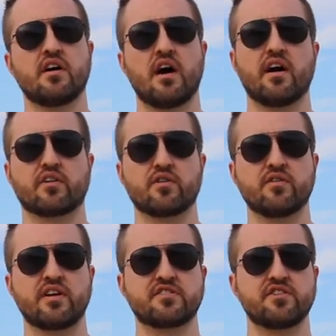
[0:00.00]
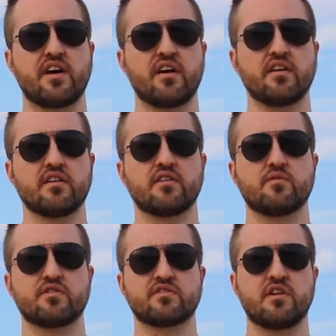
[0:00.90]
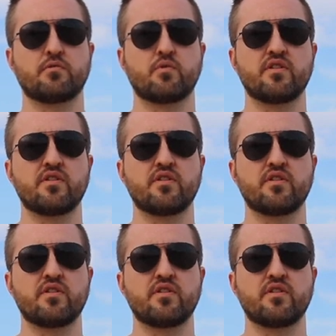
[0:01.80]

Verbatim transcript: Uh, girl yesterday was number